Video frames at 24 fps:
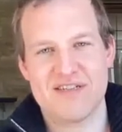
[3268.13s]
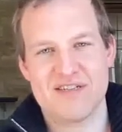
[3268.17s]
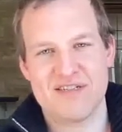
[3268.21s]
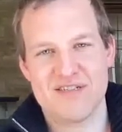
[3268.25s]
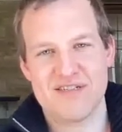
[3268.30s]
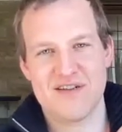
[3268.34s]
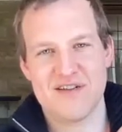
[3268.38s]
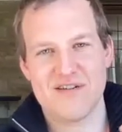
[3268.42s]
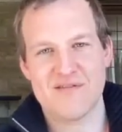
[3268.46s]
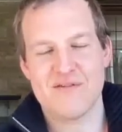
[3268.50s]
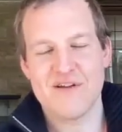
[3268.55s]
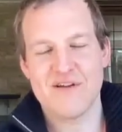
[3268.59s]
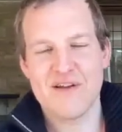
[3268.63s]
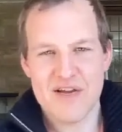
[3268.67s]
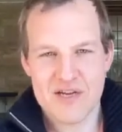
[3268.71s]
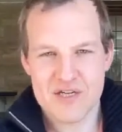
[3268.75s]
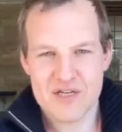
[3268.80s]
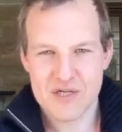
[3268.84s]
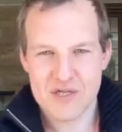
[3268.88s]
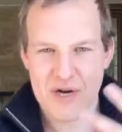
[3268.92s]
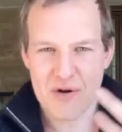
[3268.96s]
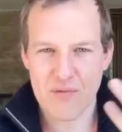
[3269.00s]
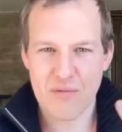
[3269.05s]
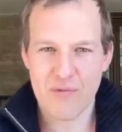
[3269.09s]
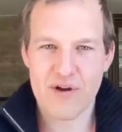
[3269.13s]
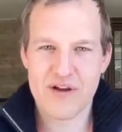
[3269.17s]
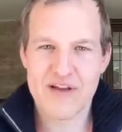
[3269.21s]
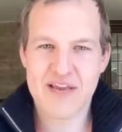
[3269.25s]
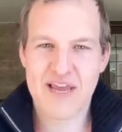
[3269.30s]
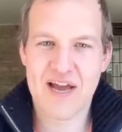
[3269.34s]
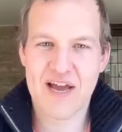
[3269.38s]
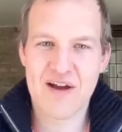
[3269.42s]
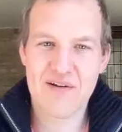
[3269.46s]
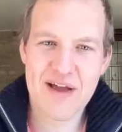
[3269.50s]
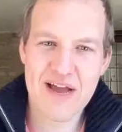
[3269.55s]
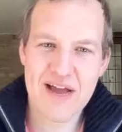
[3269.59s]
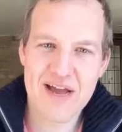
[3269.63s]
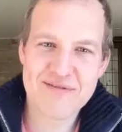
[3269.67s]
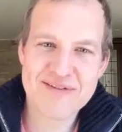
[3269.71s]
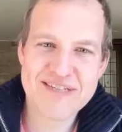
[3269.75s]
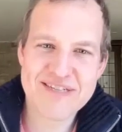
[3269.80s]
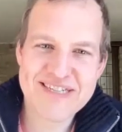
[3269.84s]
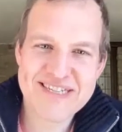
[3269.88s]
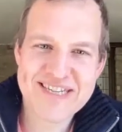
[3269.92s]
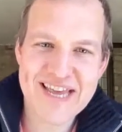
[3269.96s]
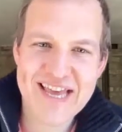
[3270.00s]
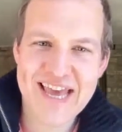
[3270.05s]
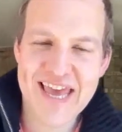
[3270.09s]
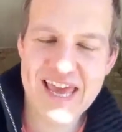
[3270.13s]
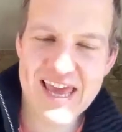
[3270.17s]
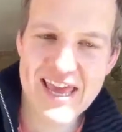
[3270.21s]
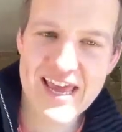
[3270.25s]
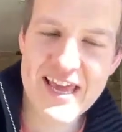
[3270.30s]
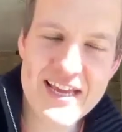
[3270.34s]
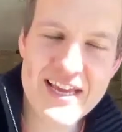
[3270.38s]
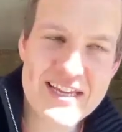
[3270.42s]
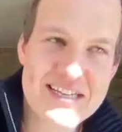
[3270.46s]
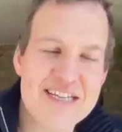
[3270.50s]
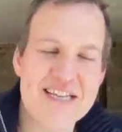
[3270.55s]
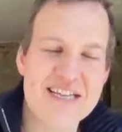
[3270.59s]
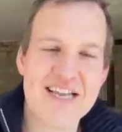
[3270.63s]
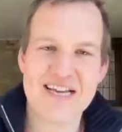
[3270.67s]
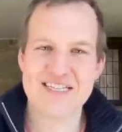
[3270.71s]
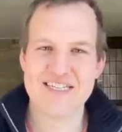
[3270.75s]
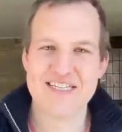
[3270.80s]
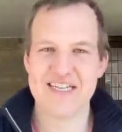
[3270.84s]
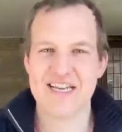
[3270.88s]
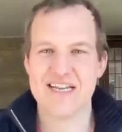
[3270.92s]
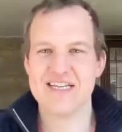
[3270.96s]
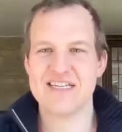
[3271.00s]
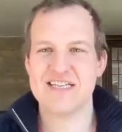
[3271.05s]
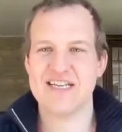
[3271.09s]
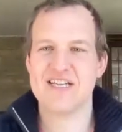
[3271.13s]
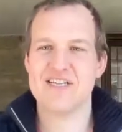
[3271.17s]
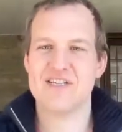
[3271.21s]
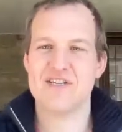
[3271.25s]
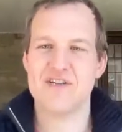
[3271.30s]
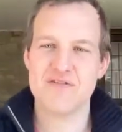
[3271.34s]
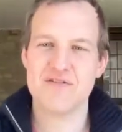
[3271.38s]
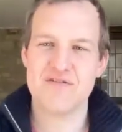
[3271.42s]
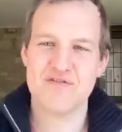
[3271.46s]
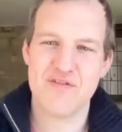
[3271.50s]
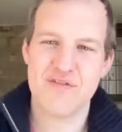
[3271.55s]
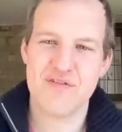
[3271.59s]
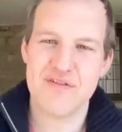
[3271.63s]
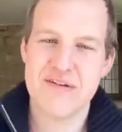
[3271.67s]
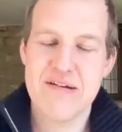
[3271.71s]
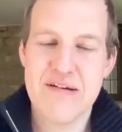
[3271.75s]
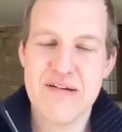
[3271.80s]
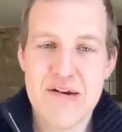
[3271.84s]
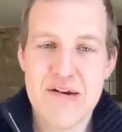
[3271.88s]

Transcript: So trying to work out how sticky it is in that sense, that's useful.